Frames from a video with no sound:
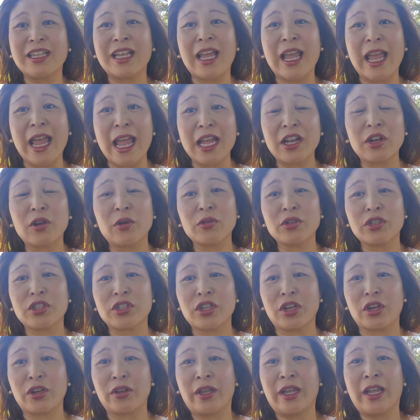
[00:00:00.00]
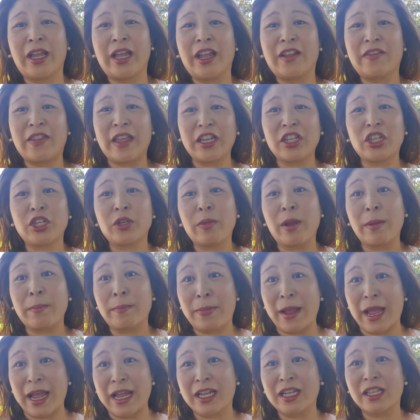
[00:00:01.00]
and also then she went
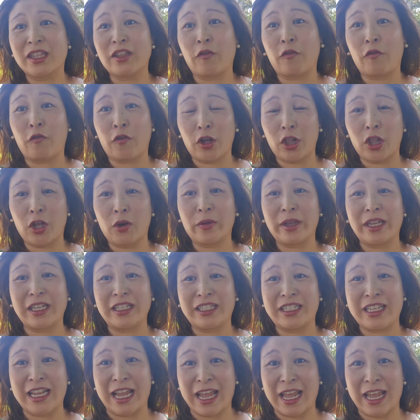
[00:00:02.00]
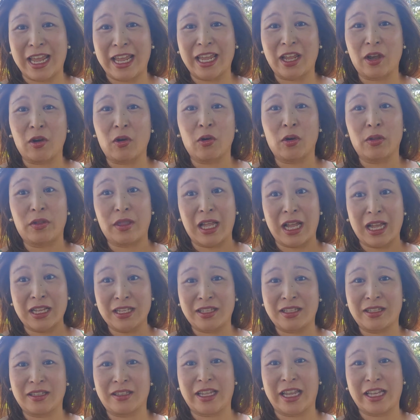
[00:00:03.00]
back the following day or
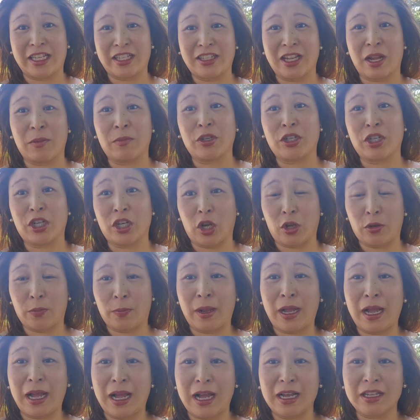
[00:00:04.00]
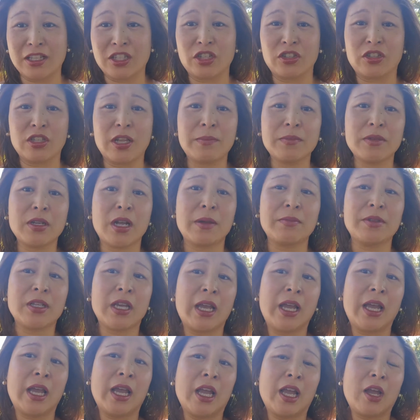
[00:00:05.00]
next time when she go past. So sometimes
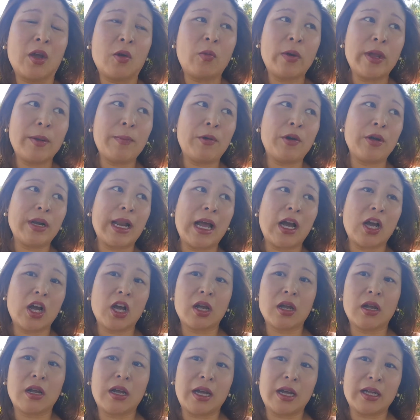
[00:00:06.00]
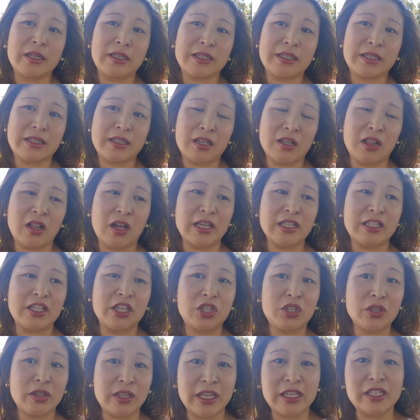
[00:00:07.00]
we put our clients
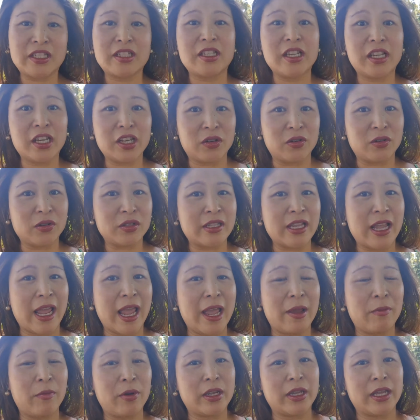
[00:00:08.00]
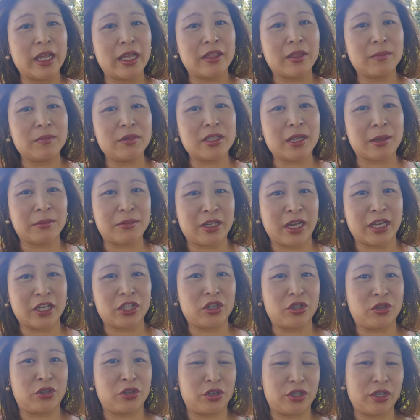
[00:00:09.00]
into these deals and we get them subject
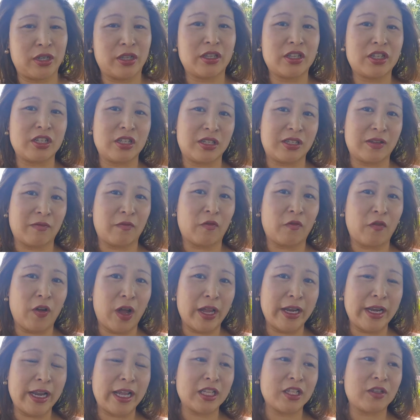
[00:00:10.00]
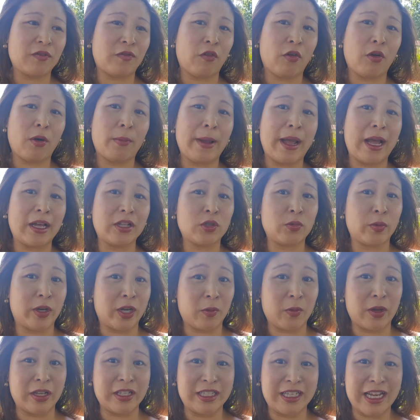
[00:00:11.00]
to due diligence and finance for about
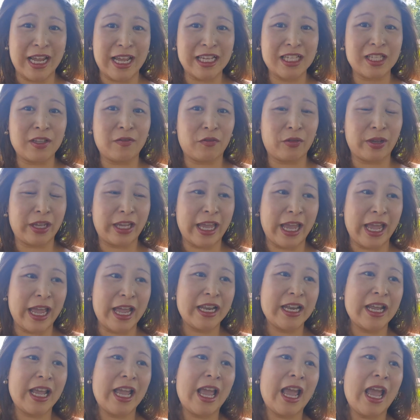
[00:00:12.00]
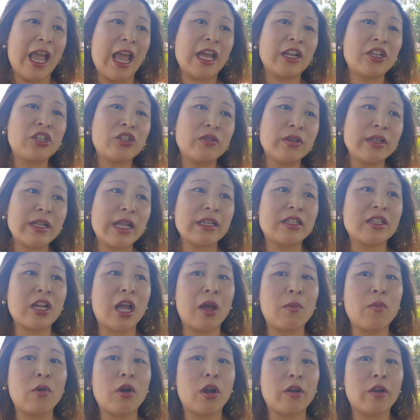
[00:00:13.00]
21 days if we can, and during that time we'll